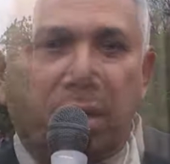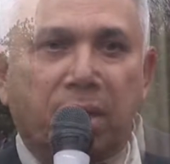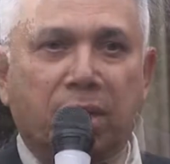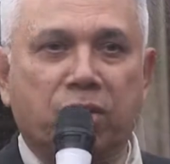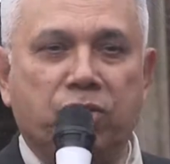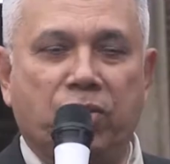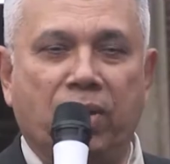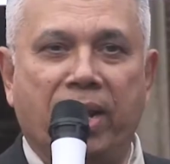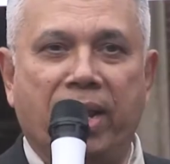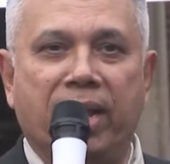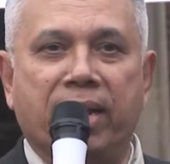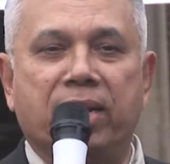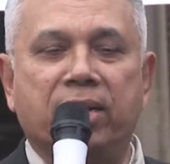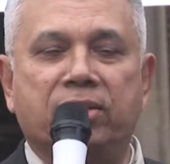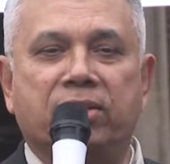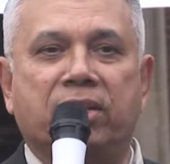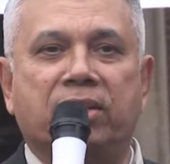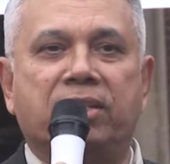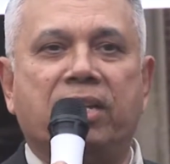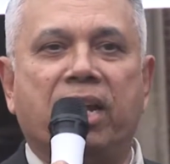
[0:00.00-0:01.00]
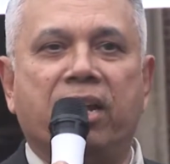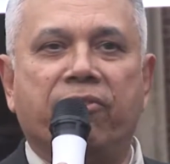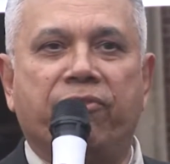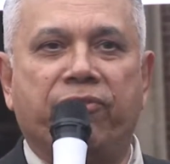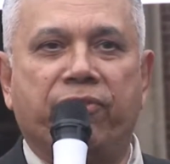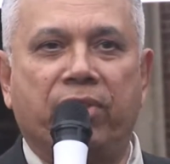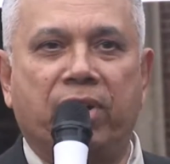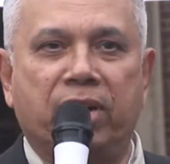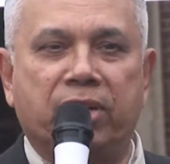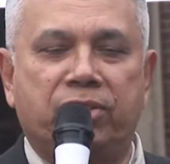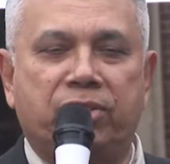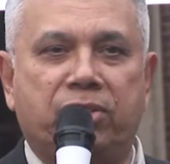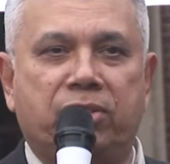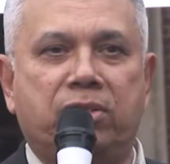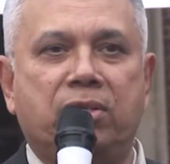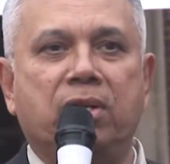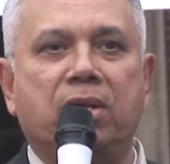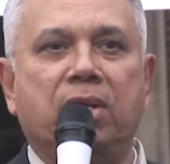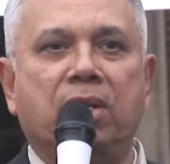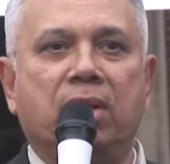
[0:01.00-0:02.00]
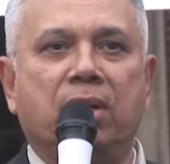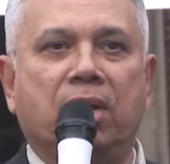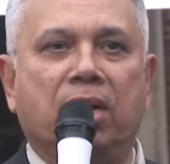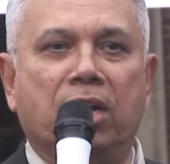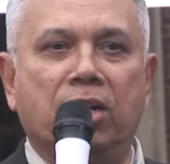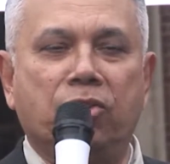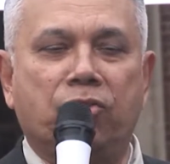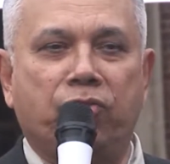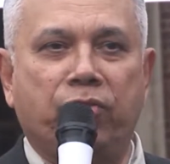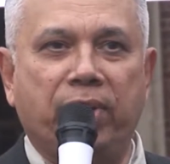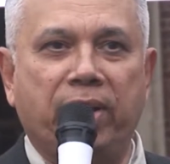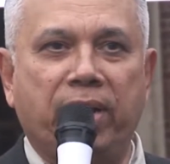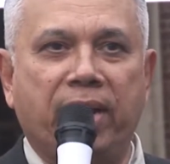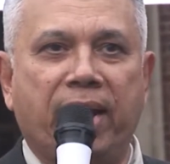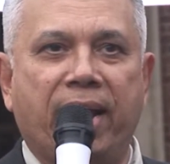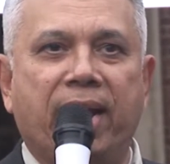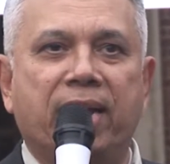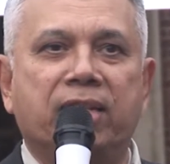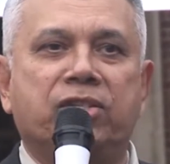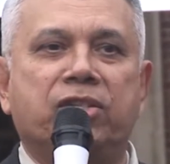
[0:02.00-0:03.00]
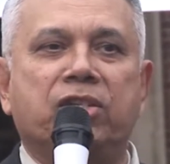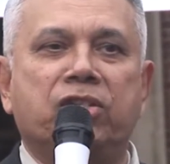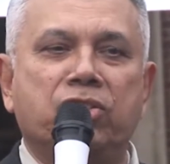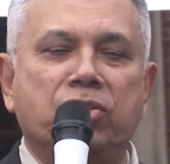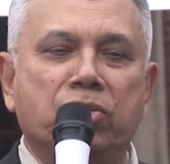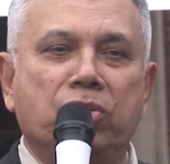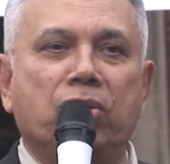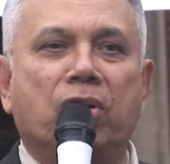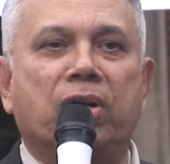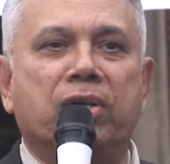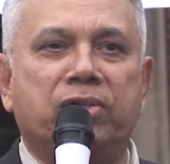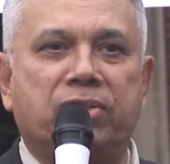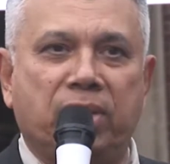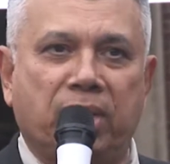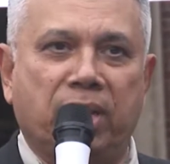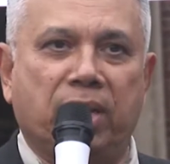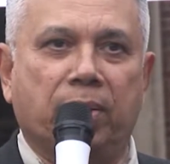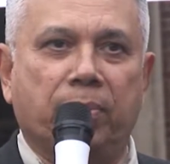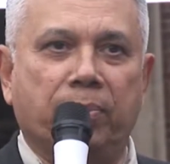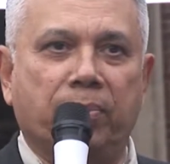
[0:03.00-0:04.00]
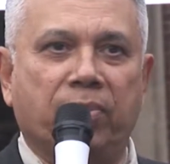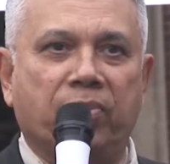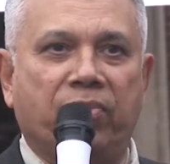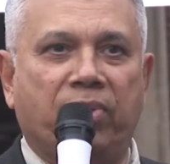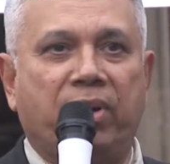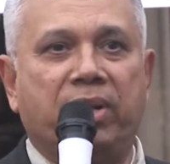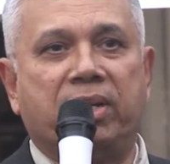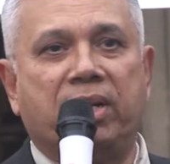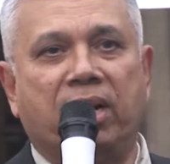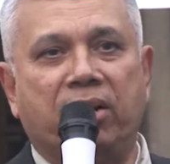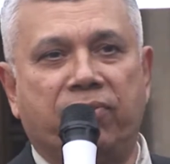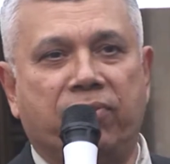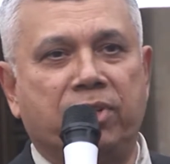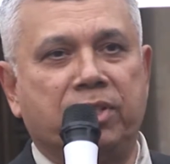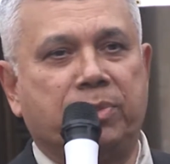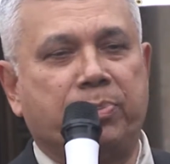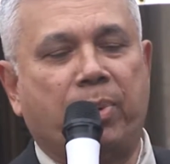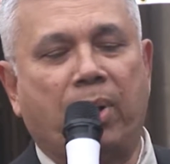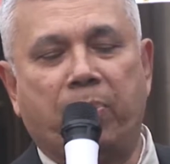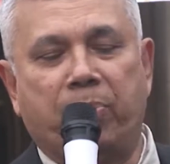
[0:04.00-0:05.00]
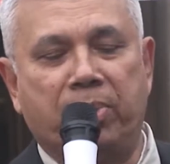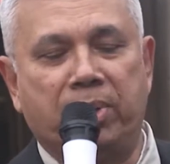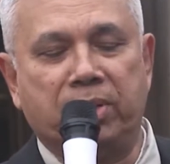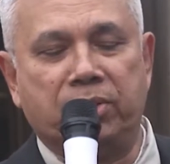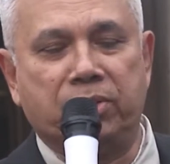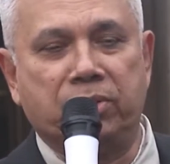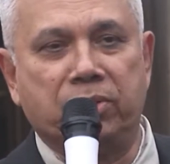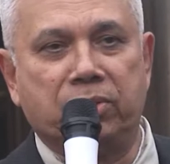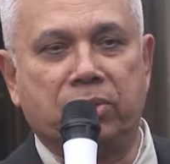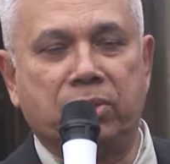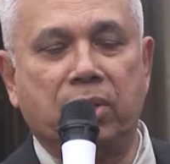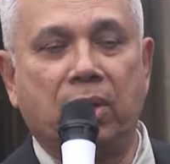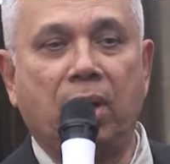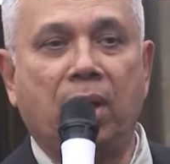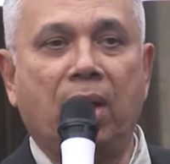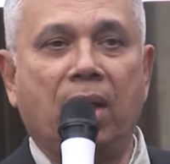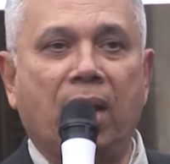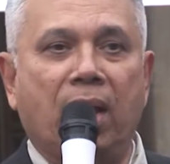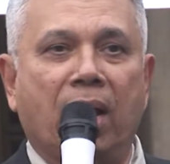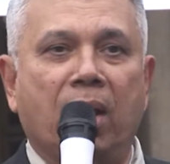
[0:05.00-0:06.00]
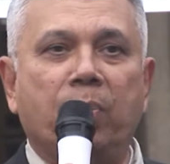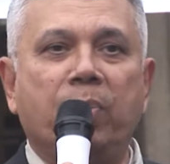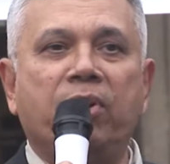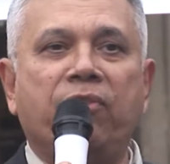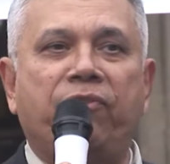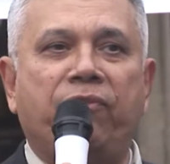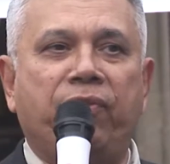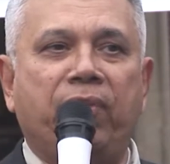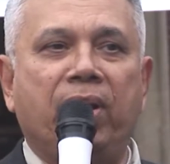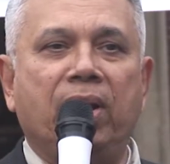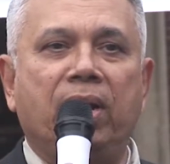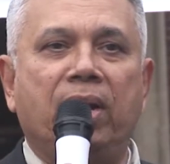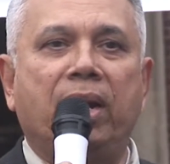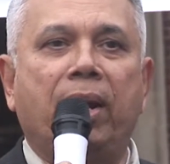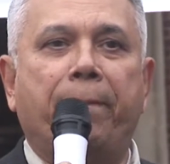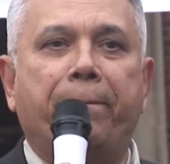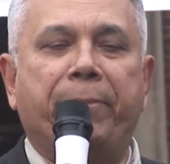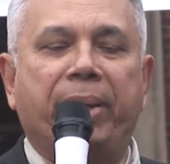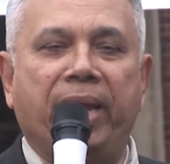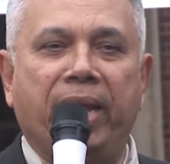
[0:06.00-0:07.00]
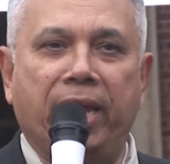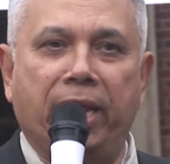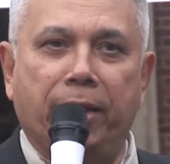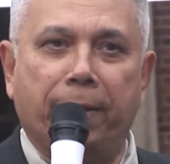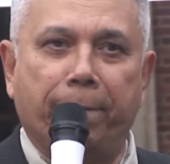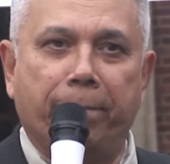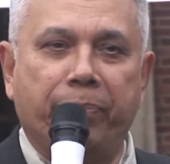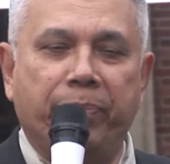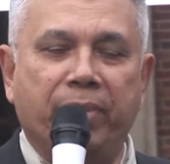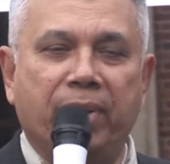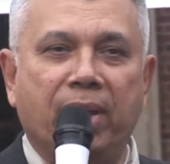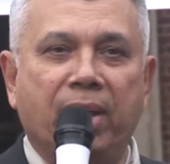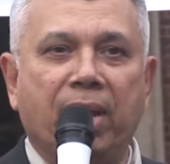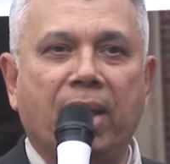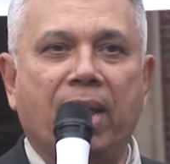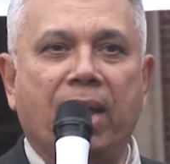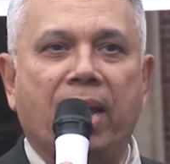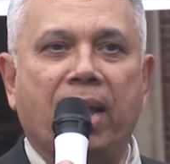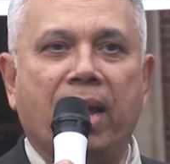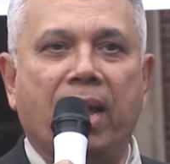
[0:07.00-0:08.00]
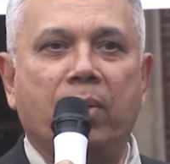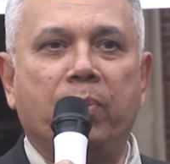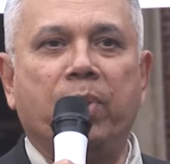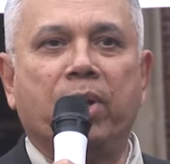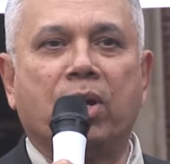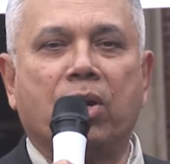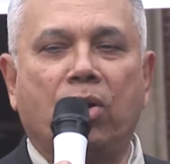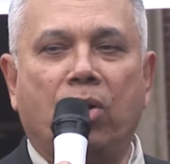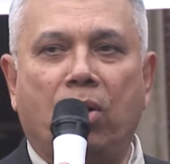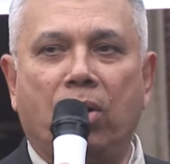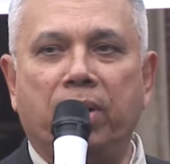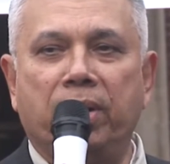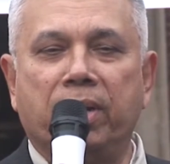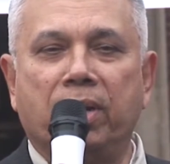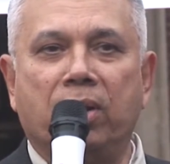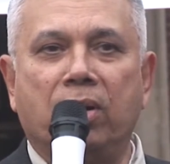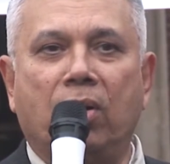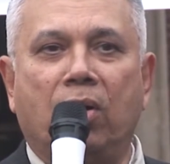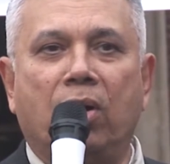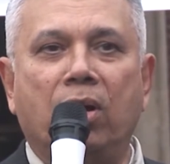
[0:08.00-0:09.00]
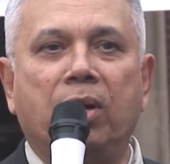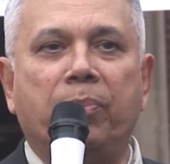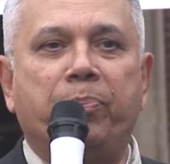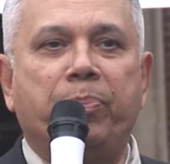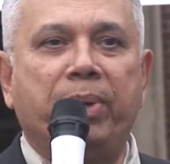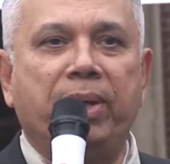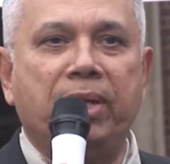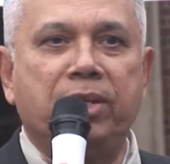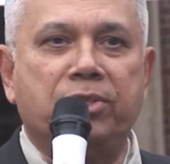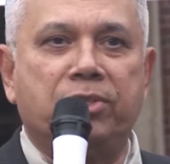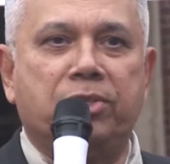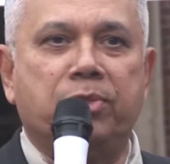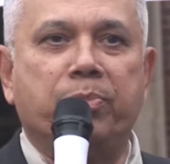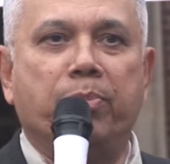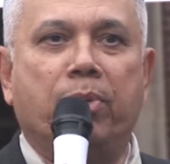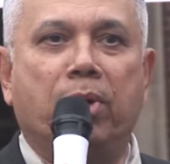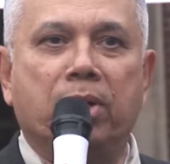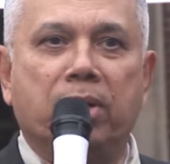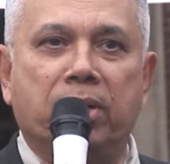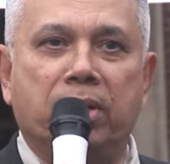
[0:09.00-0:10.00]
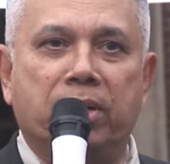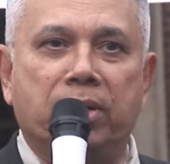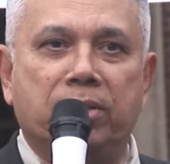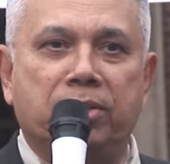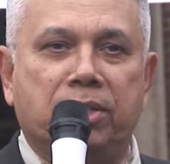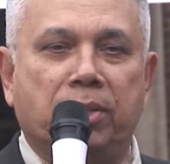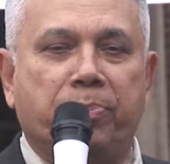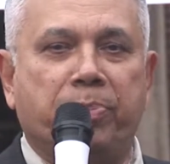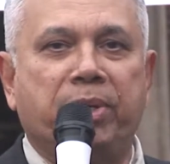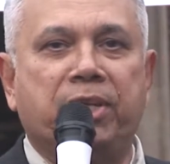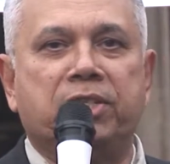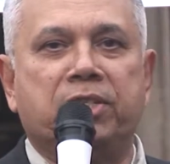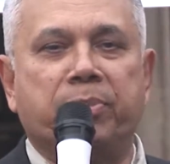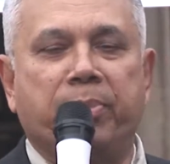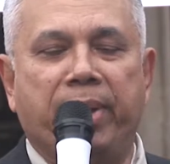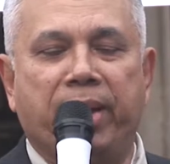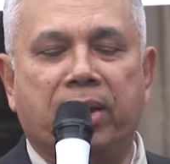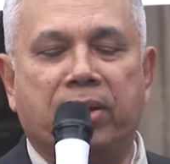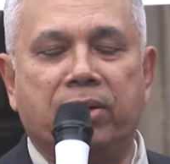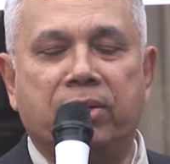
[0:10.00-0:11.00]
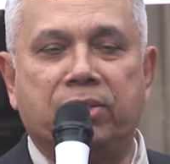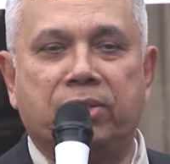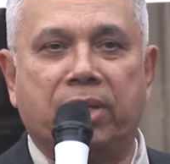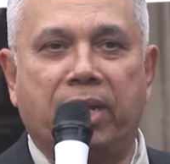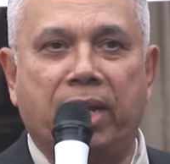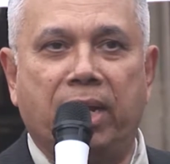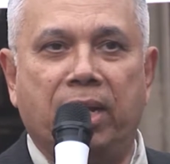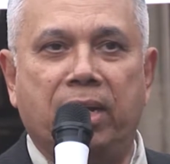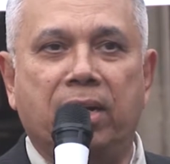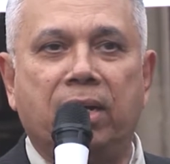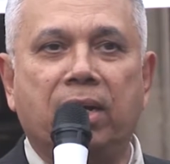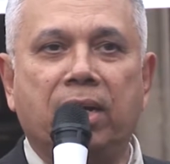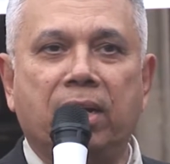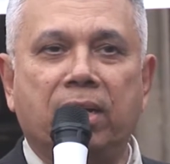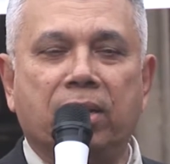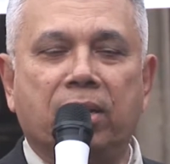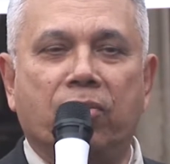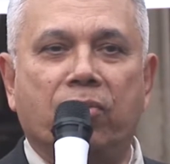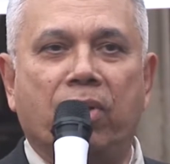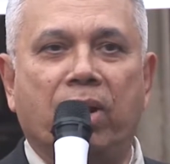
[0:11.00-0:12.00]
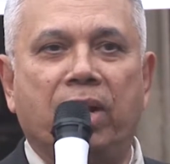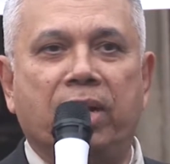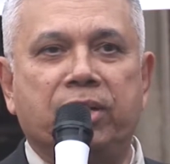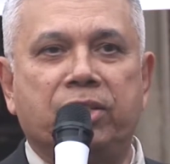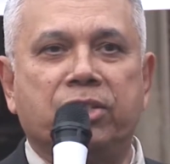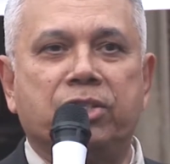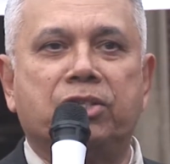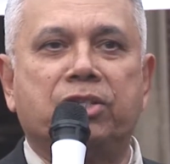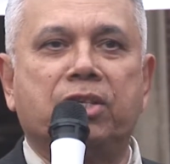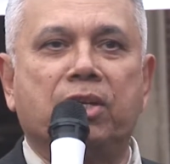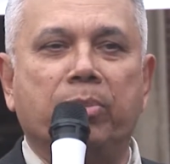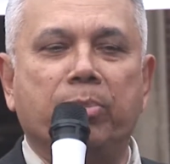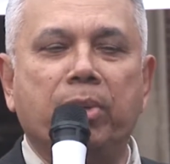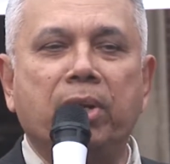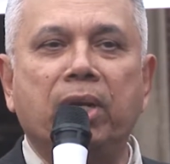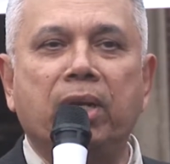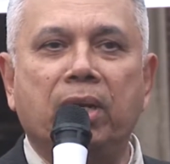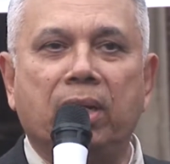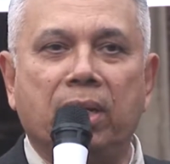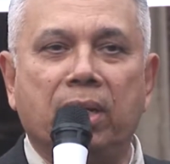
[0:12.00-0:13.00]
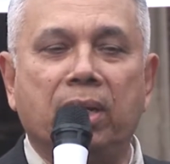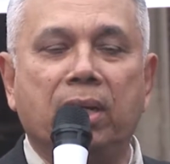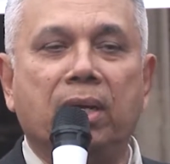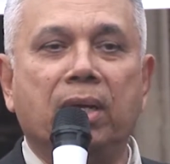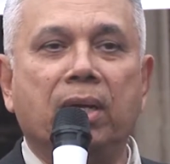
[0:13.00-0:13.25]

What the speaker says: Sri Lanka is a diverse country, as is New York City. Very diverse populations. And we feel their pain. And we're calling on all the peacemongers, the peacemakers here, the religious community,